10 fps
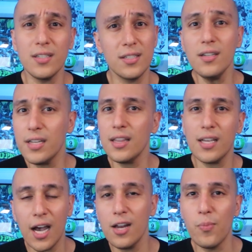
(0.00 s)
still get the
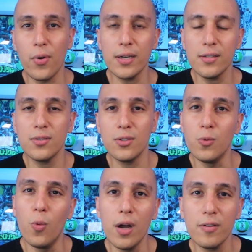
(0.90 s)
kind of brightness
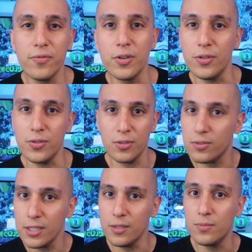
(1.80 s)
you want for your
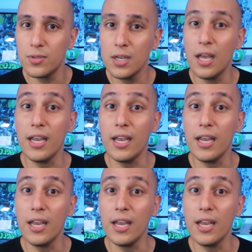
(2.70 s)
streams,